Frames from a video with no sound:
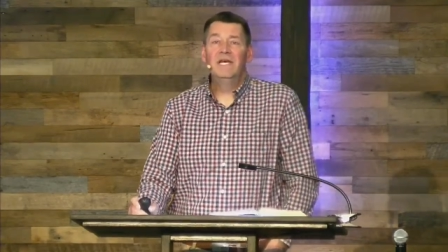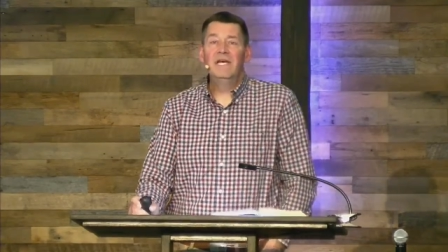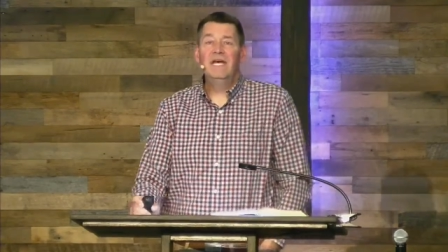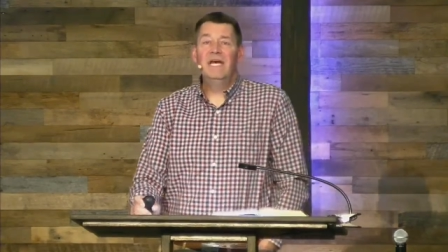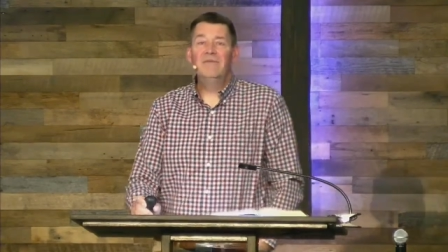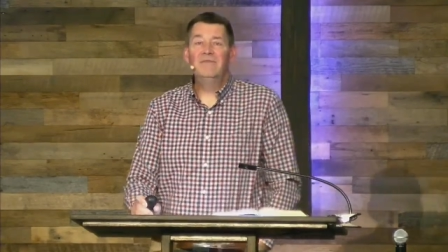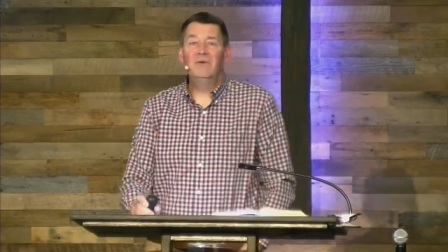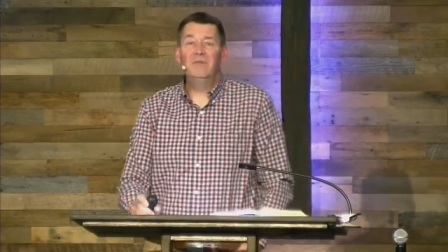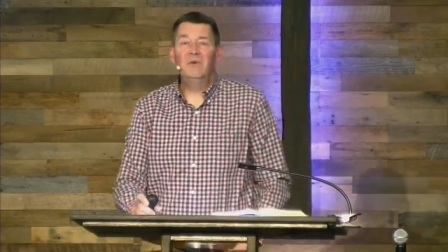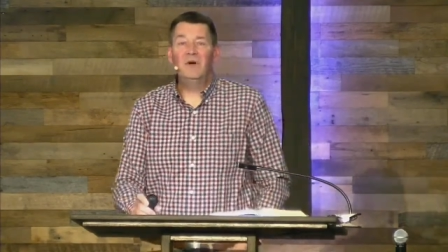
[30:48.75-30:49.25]

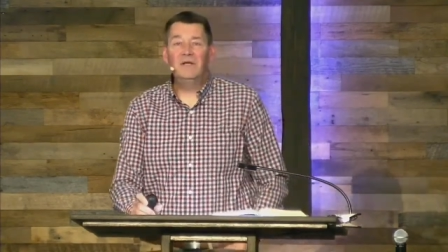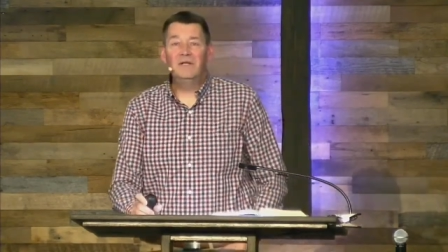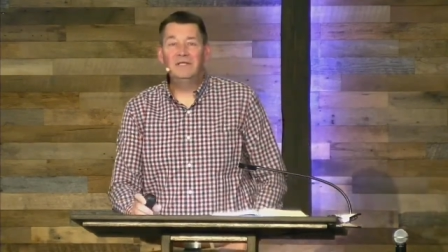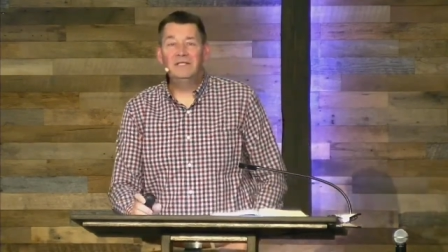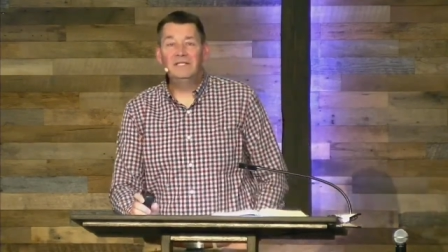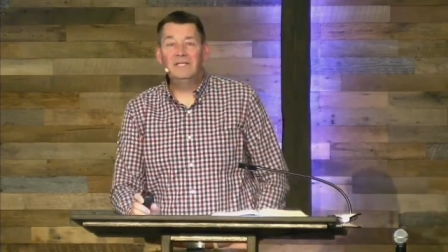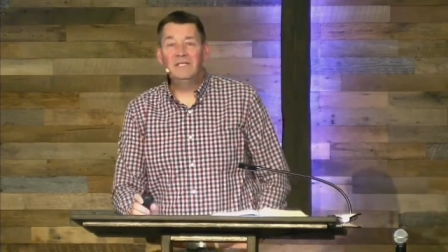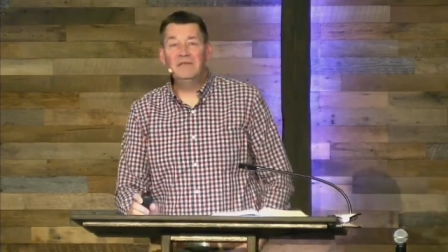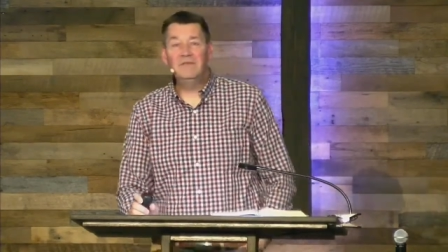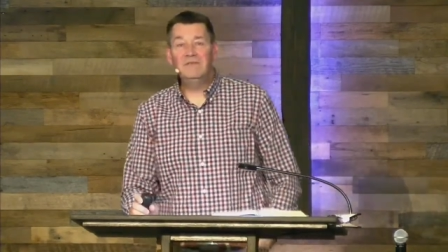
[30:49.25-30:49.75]
After Paul had
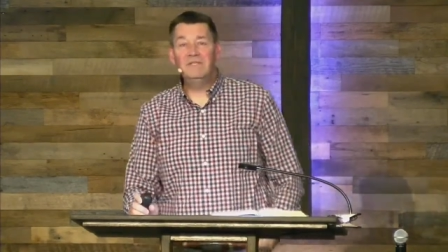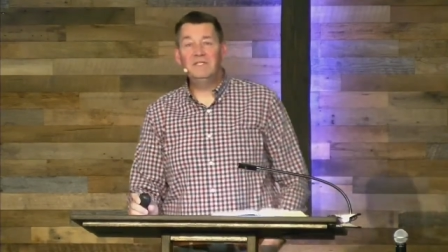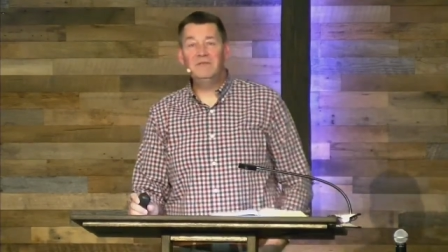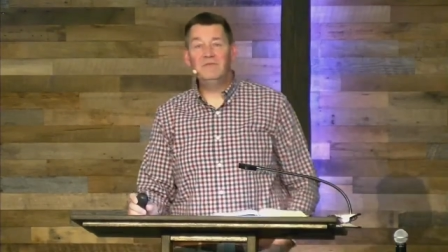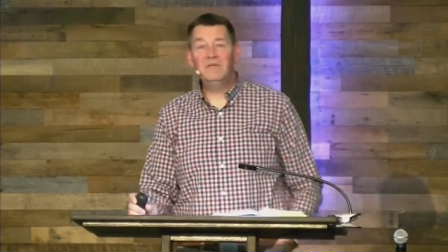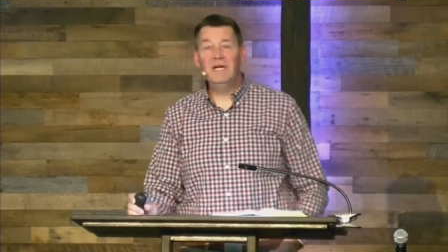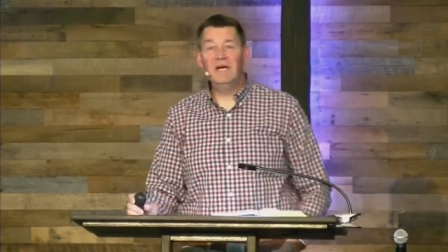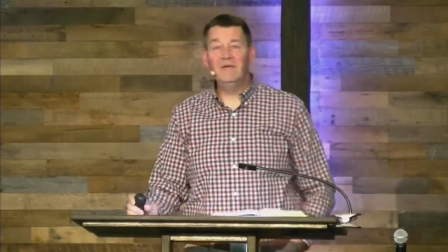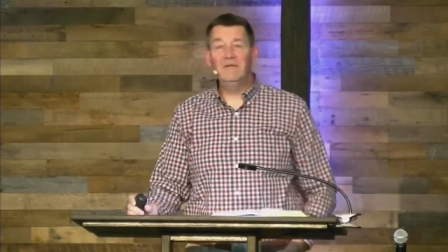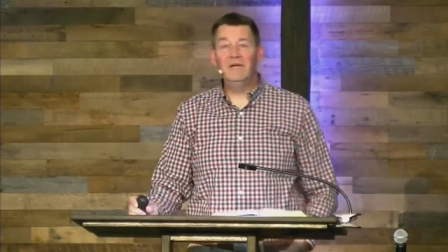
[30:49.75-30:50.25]
seen the vision, we
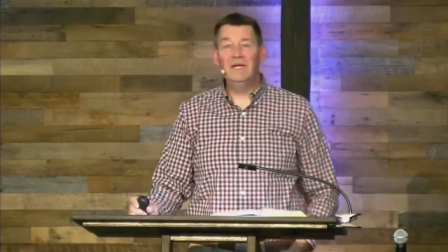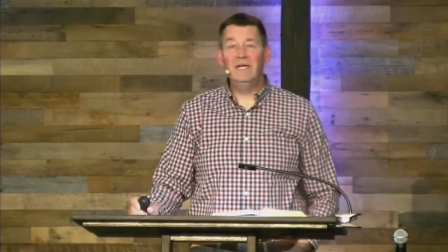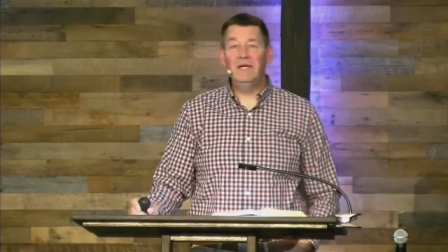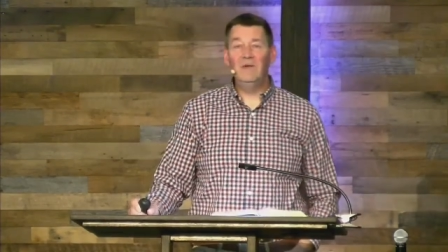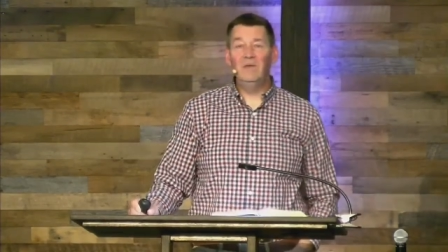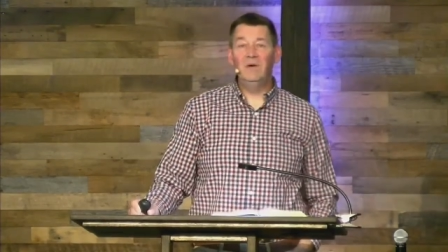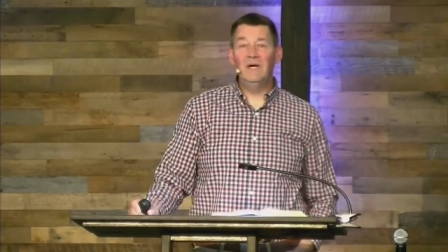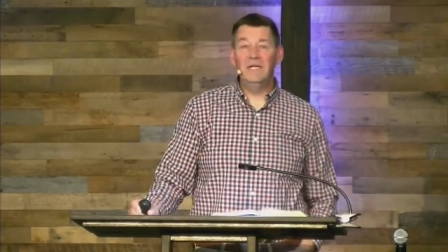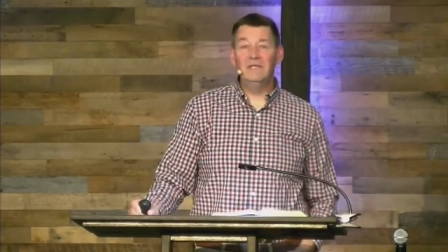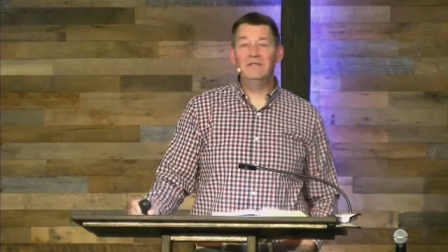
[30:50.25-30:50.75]
got ready at
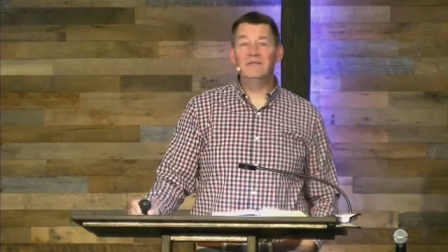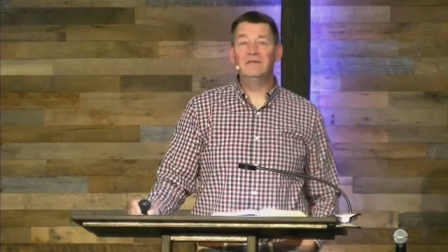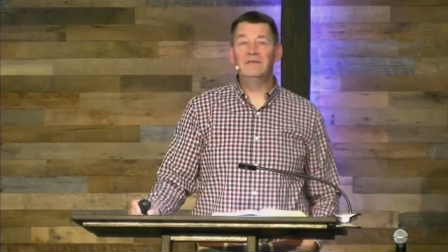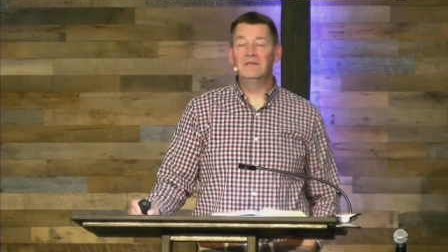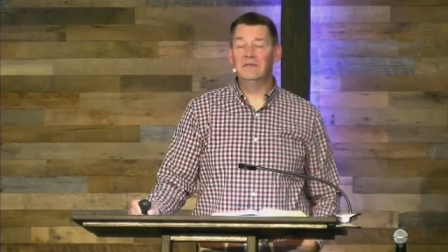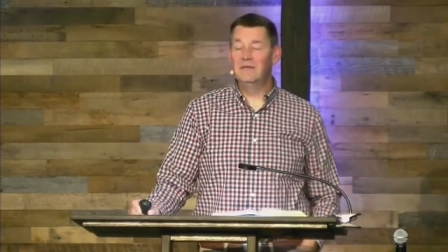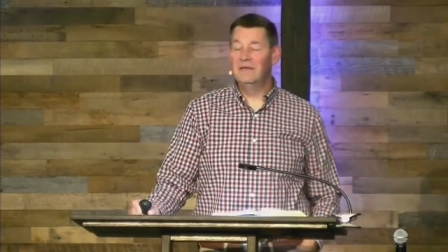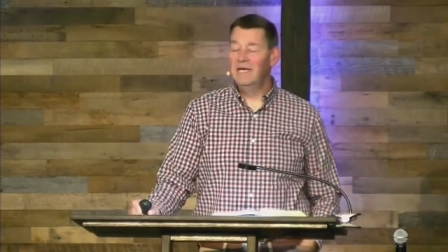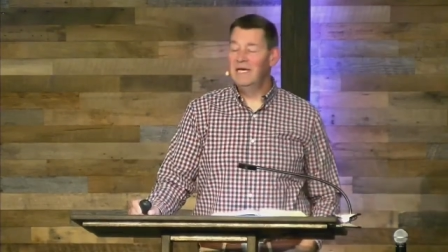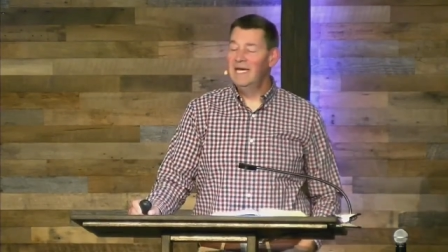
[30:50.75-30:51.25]
once.
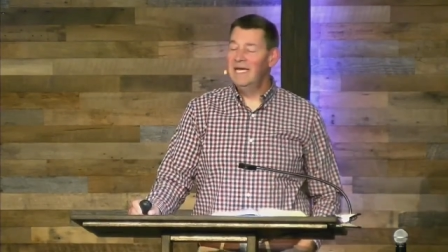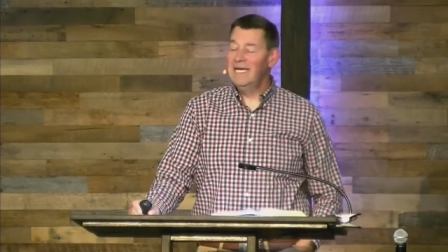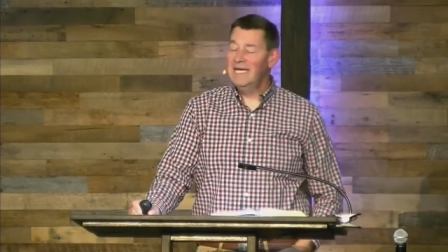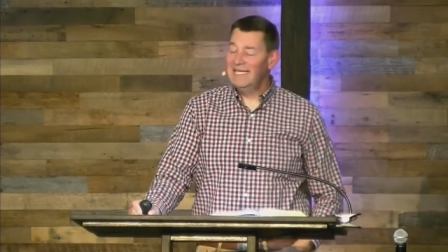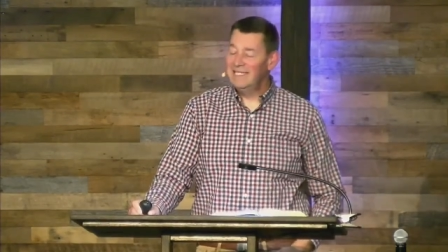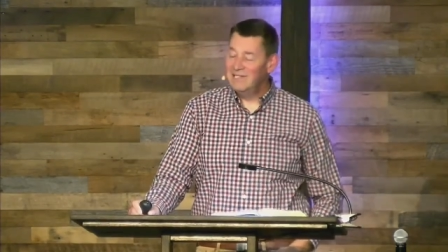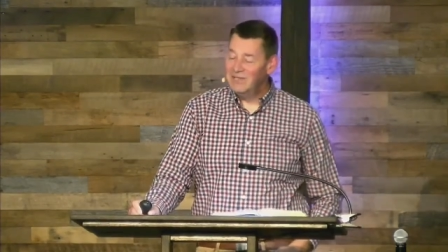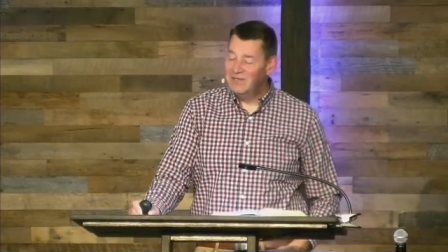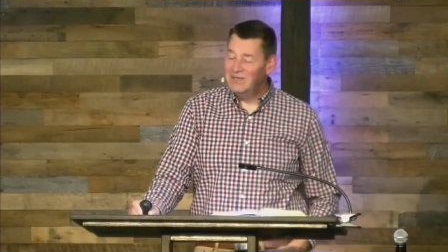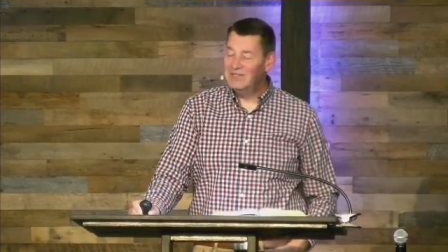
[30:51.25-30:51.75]
As
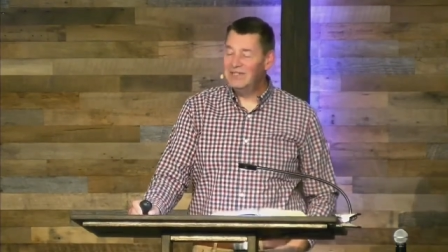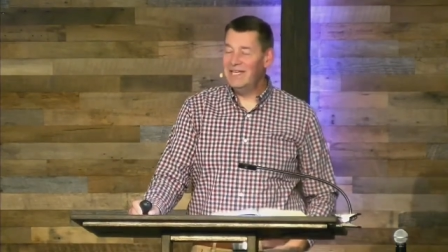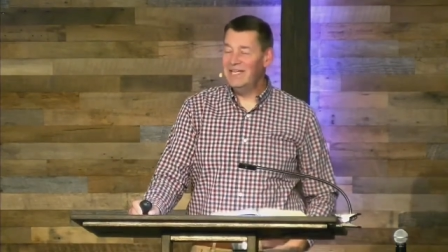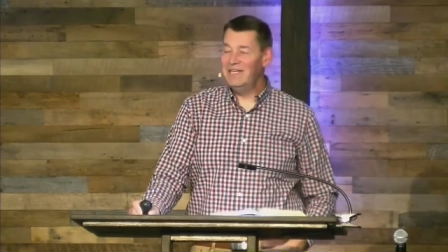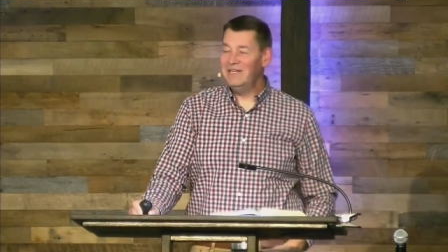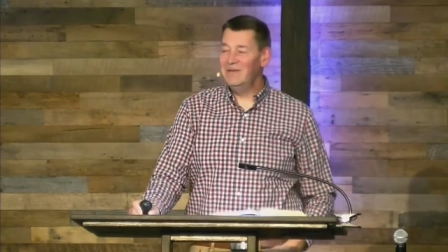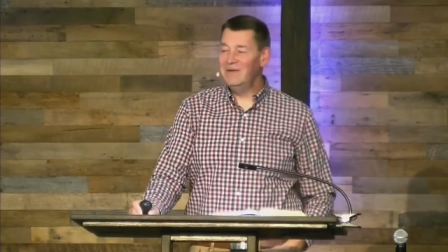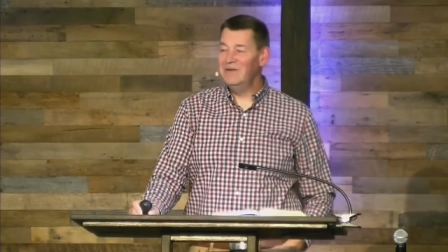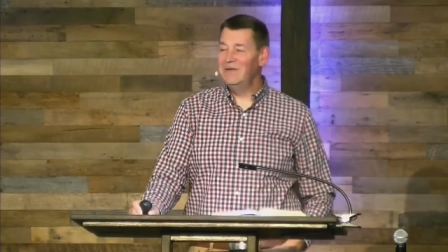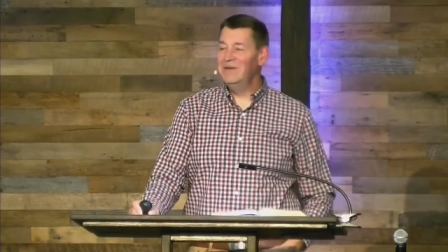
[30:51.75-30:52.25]
soon as they
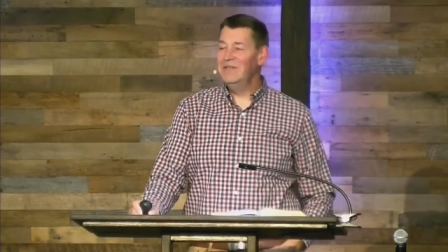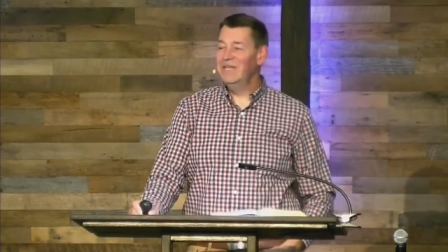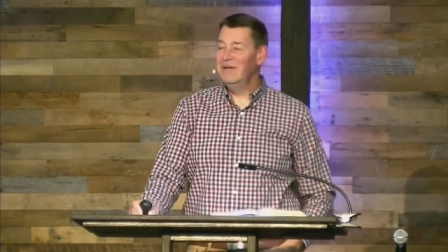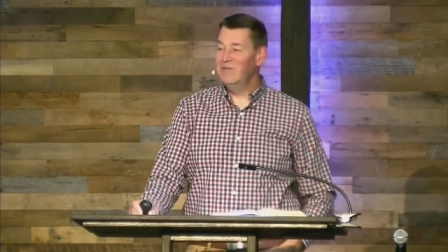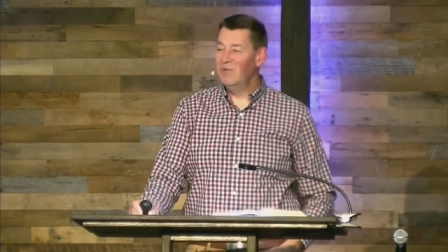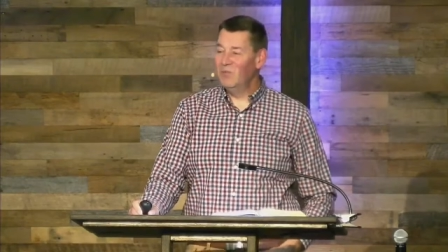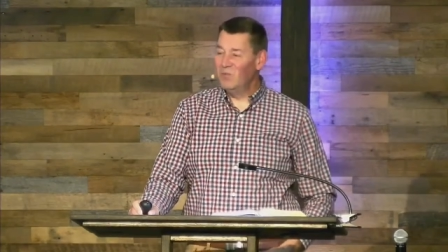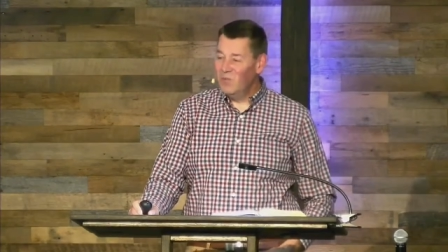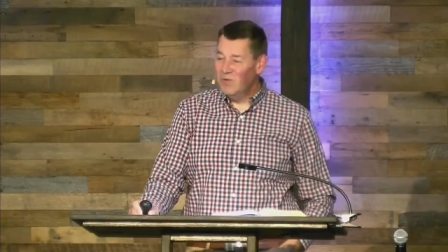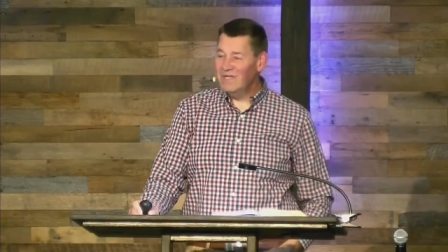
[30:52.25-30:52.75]
knew, they
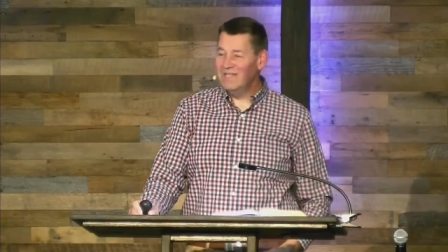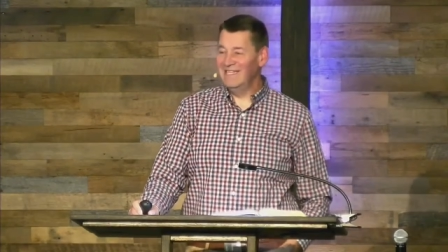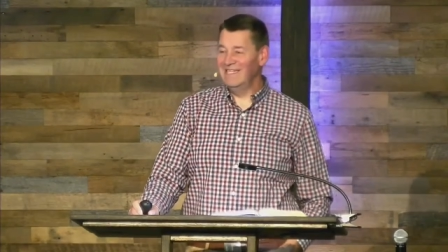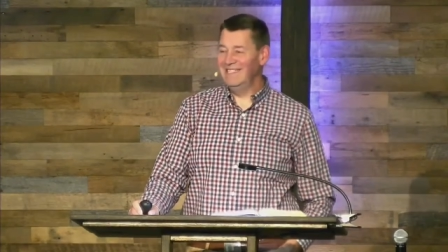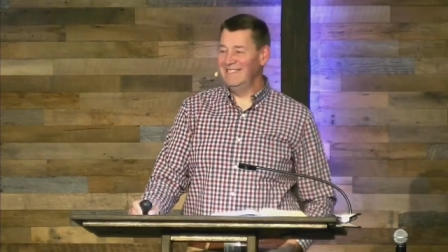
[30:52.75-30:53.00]
were willing.